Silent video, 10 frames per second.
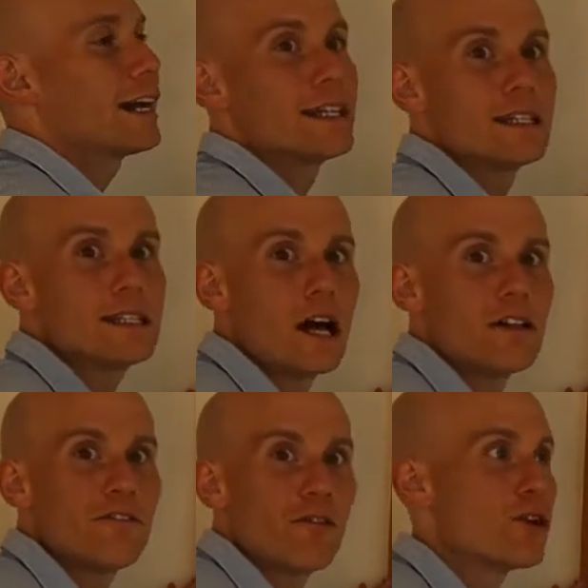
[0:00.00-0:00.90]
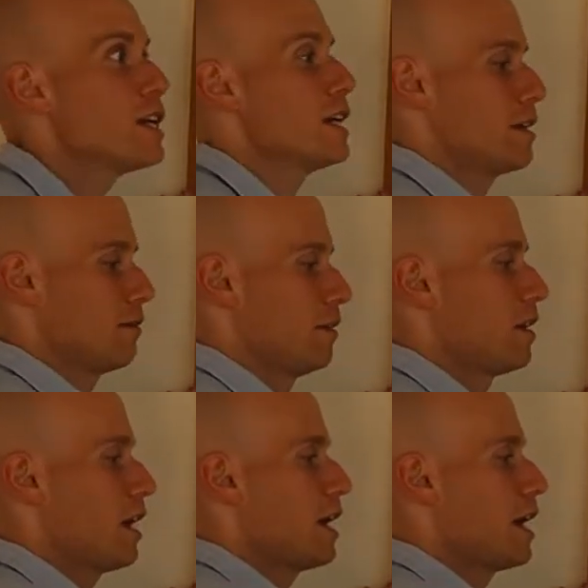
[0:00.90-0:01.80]
can solve for E.
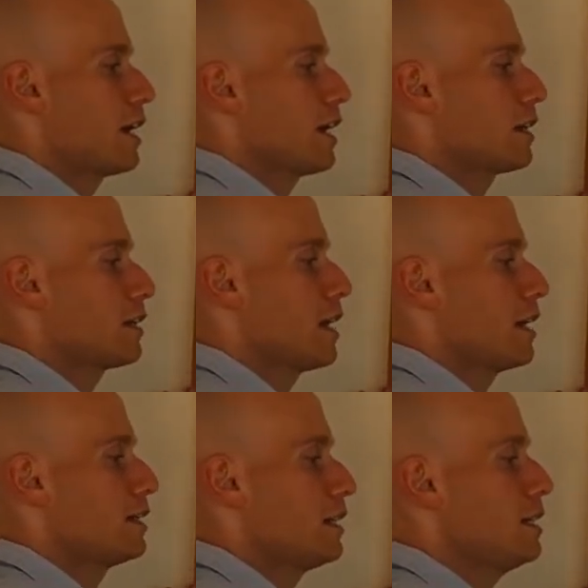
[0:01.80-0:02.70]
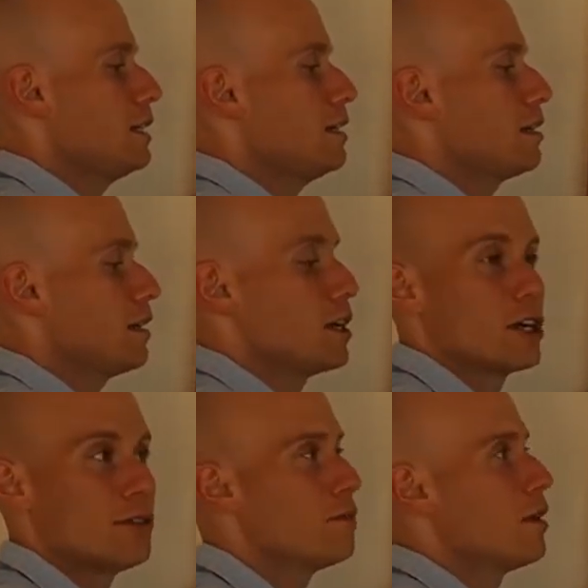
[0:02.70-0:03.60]
And I get that E
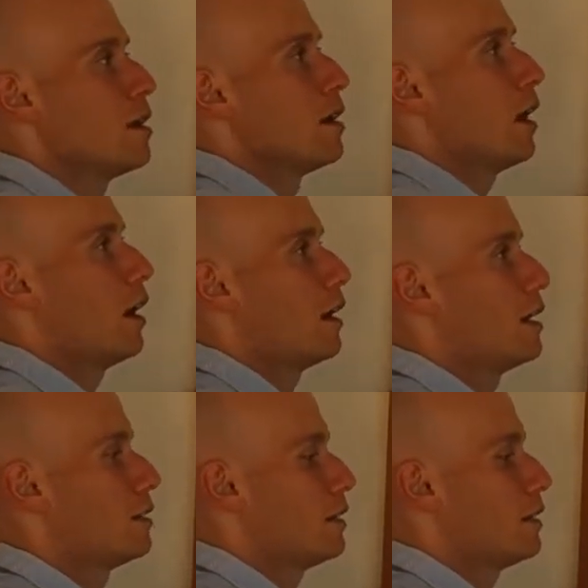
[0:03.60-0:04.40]
here is